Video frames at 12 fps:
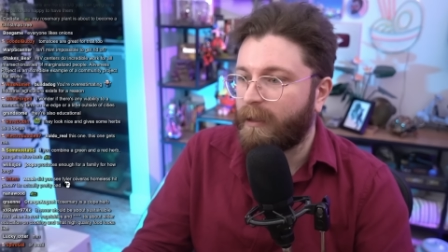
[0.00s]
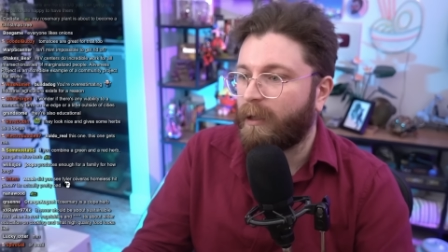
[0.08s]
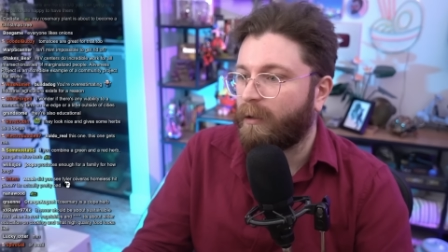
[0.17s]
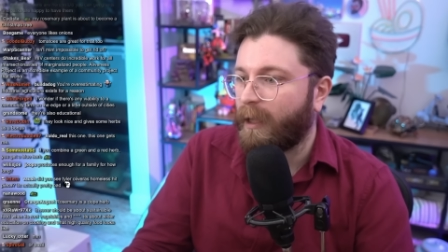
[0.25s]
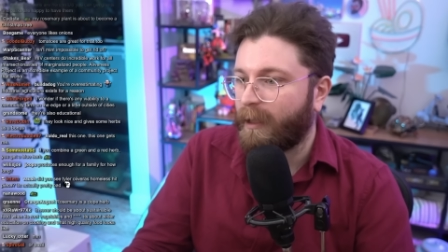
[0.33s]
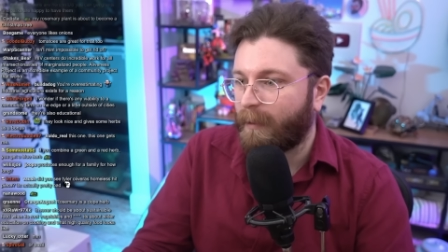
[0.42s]
You
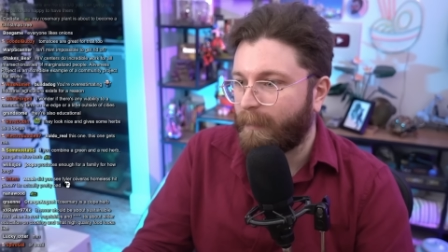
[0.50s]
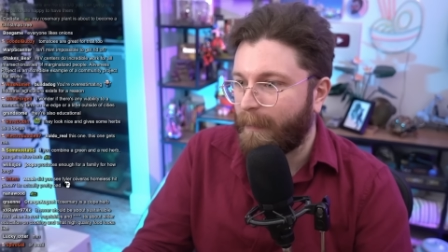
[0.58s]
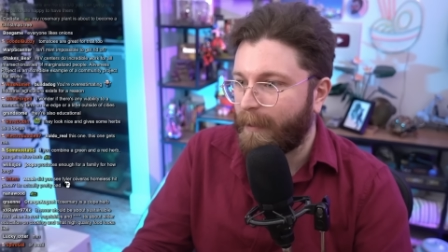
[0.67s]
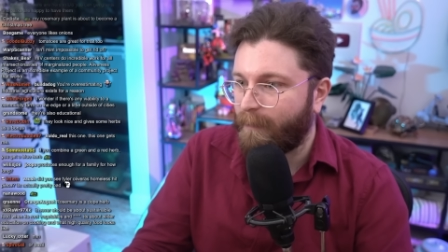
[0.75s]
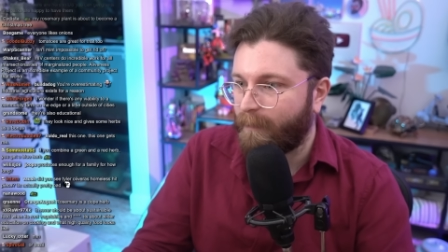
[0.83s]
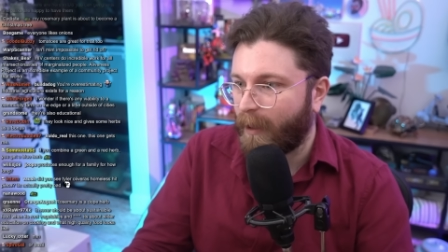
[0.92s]
know, like,
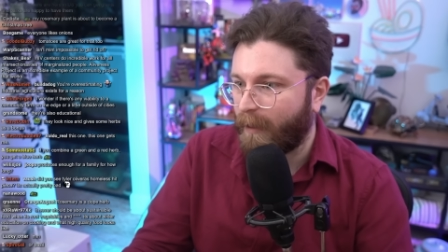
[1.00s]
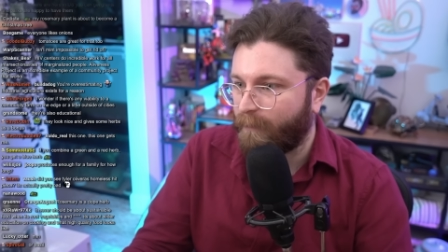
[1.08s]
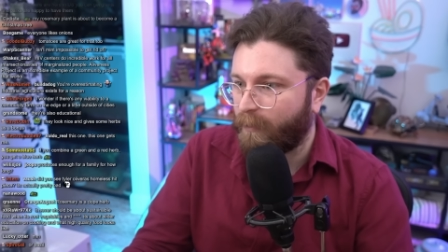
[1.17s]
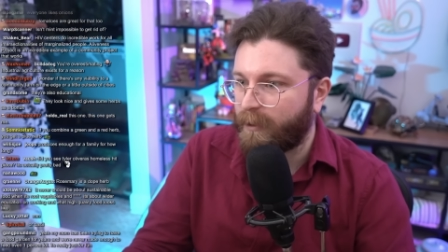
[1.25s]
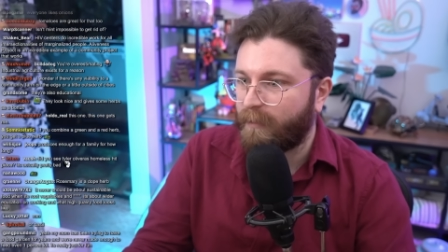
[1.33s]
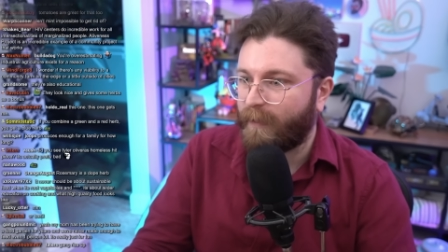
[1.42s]
maybe not
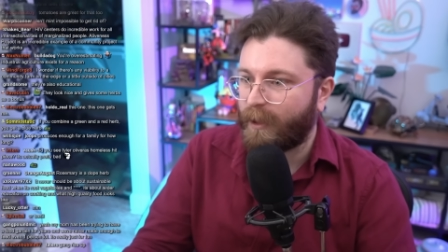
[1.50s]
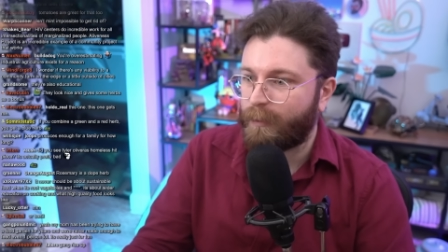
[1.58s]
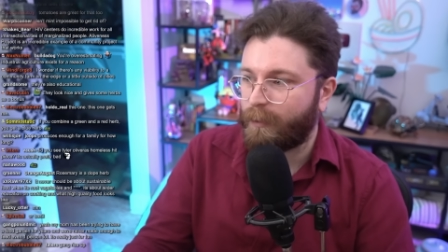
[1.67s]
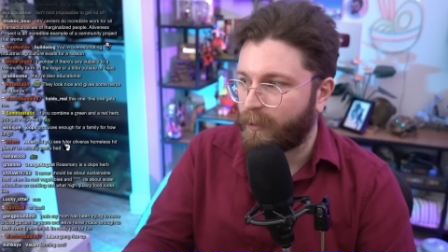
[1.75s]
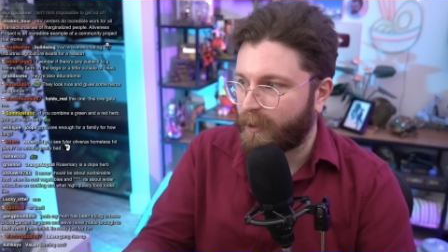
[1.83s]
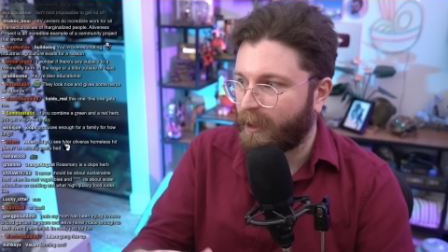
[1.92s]
fruits and
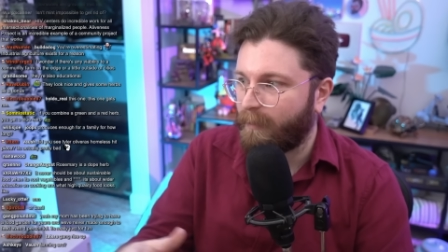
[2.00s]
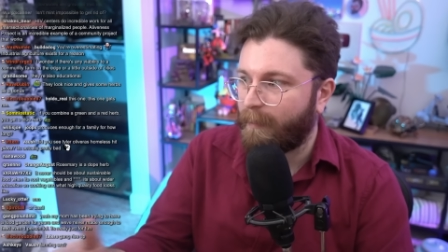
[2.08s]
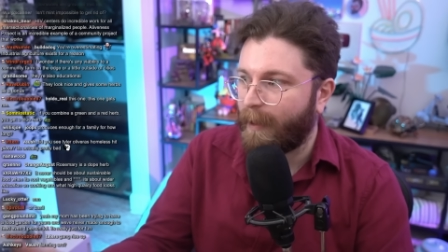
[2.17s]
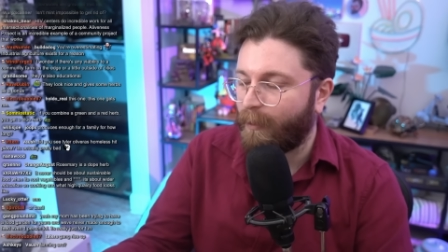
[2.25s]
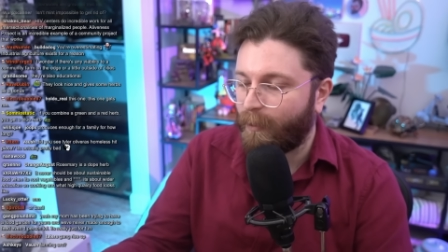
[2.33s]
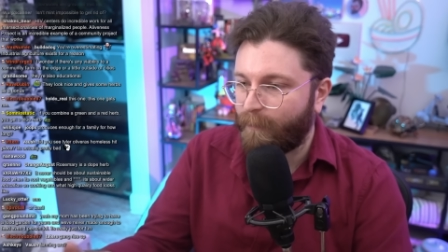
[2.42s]
vegetables, like, it'd be
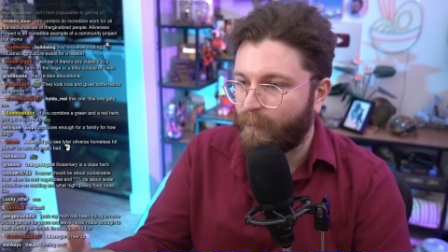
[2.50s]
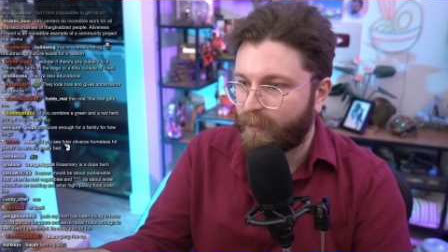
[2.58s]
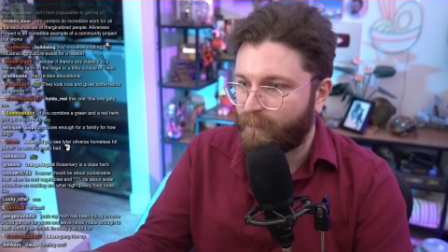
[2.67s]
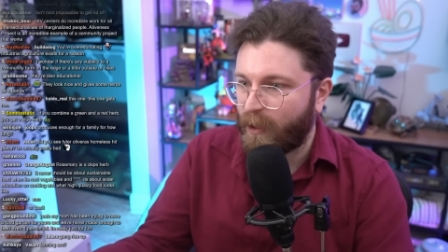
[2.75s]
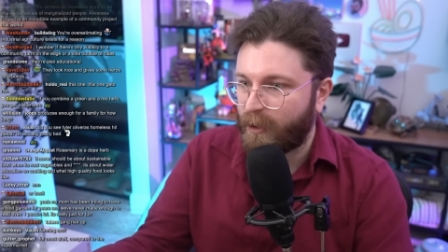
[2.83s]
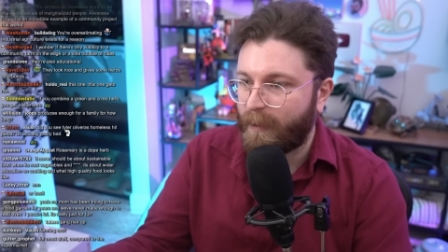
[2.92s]
better if it was
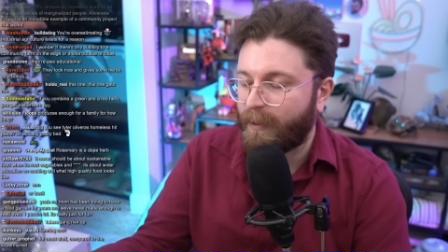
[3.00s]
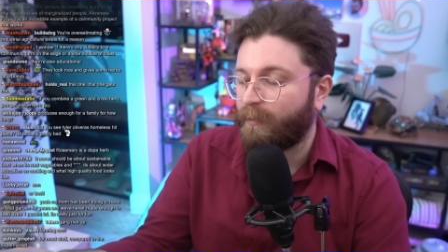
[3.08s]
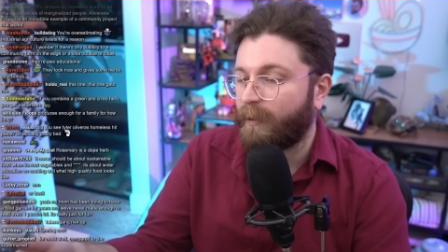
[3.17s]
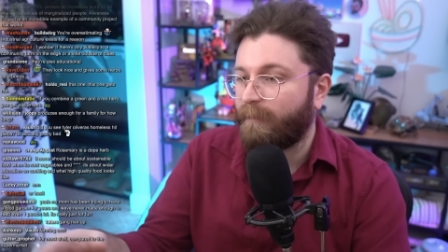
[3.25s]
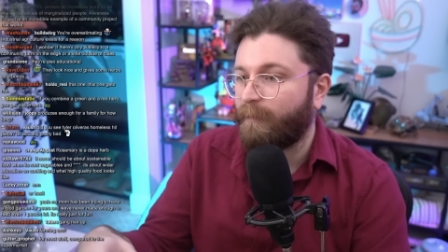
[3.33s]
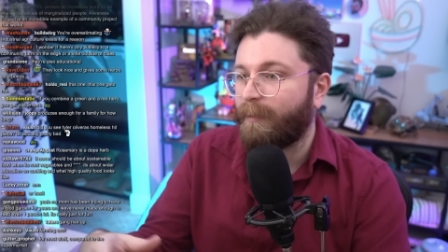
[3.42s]
fresh picked or
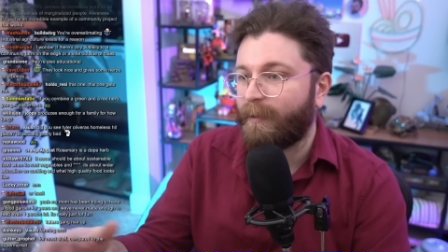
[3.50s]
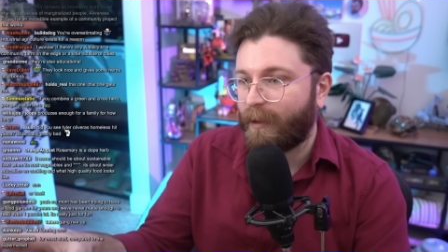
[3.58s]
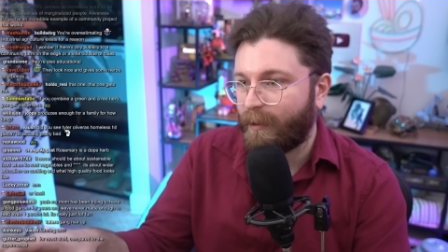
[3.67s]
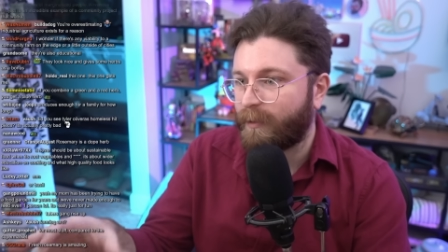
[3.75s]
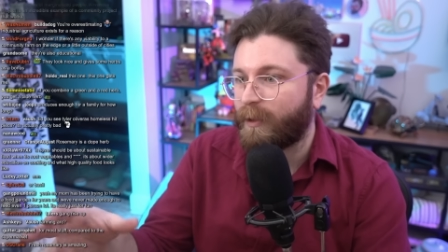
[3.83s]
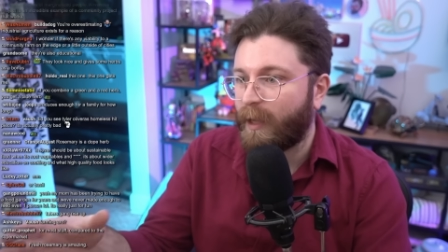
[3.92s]
whatever,
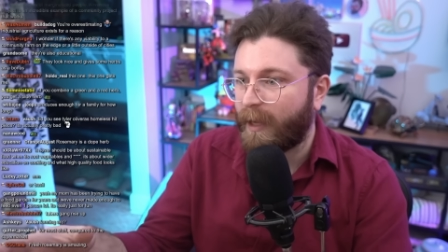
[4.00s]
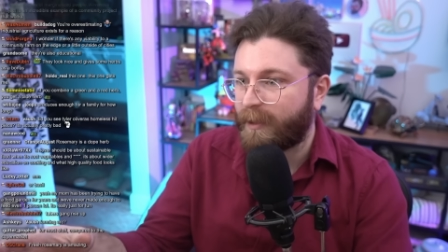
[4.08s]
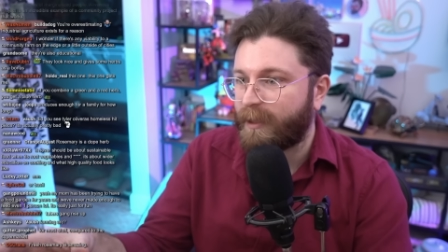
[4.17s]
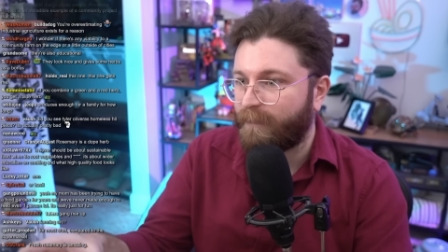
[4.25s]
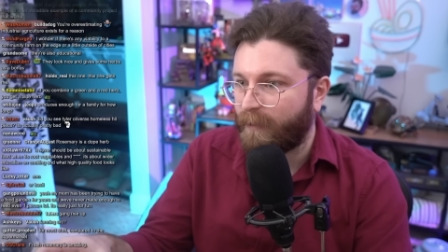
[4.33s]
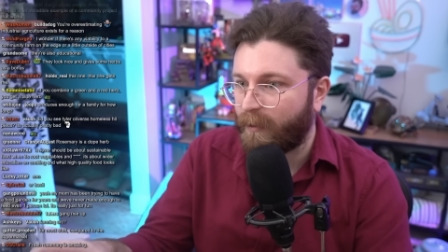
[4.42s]
but there's a lot of
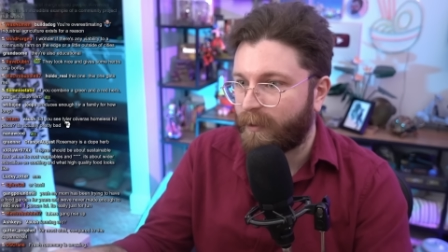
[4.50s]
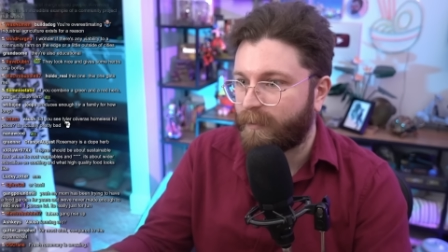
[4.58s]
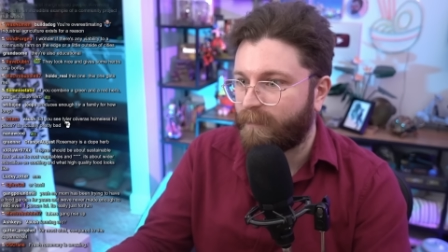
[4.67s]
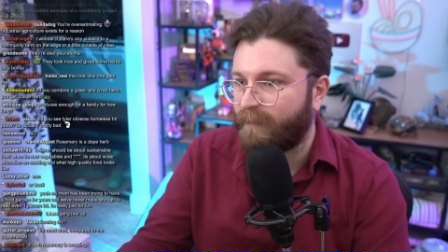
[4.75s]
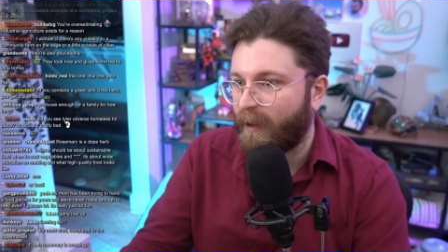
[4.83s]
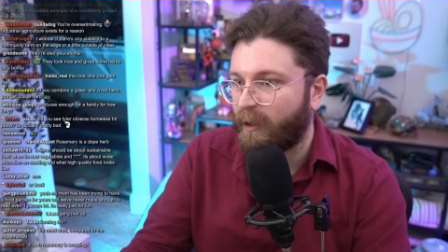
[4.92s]
stuff there
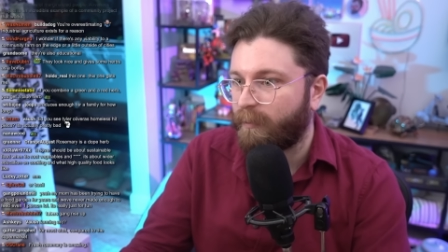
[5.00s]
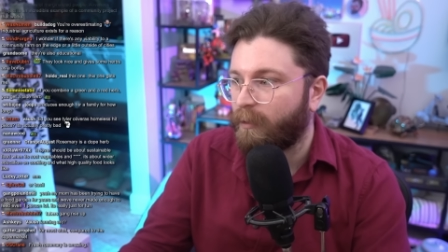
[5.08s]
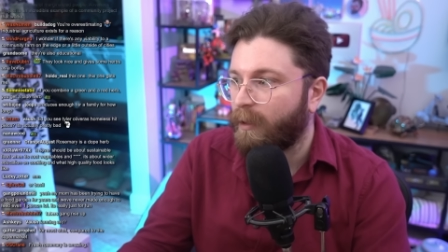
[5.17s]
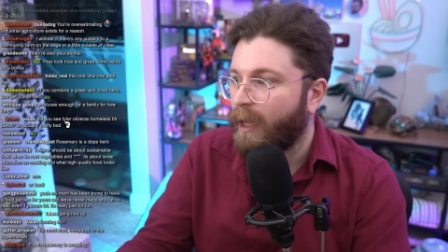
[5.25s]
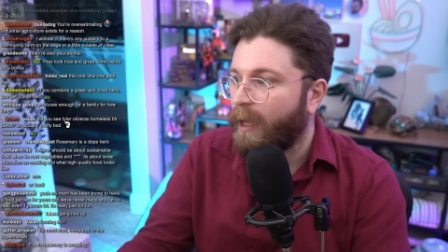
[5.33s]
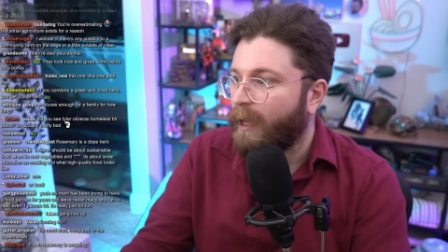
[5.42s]
that's
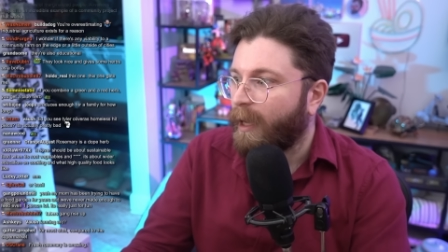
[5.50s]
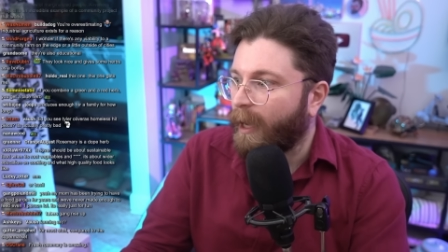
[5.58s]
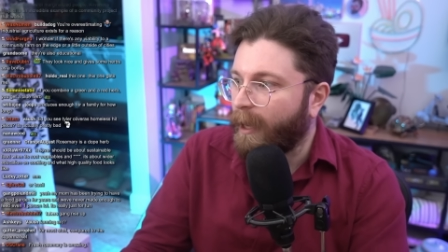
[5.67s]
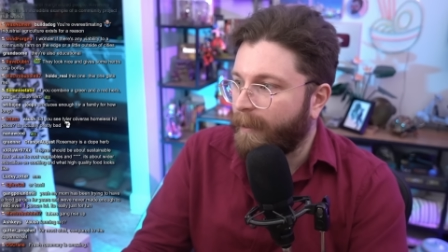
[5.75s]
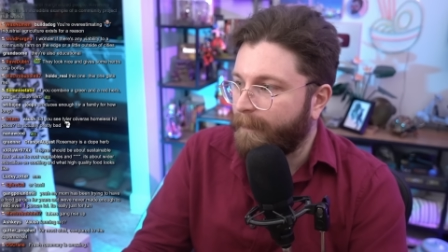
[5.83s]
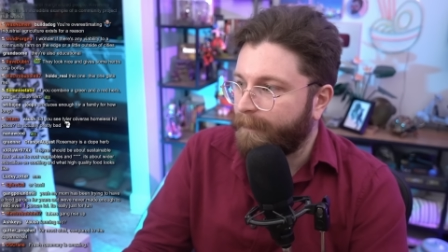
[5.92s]
valuable.
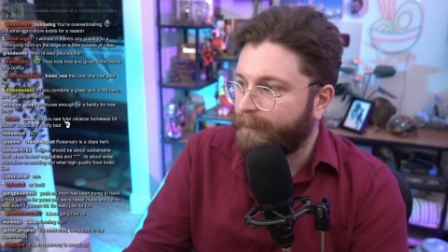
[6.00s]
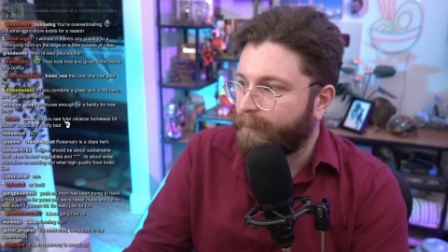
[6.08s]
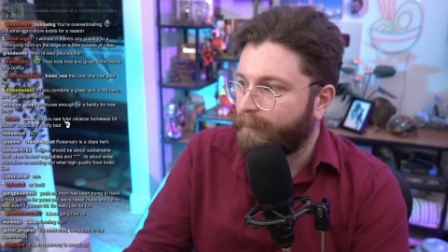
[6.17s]
But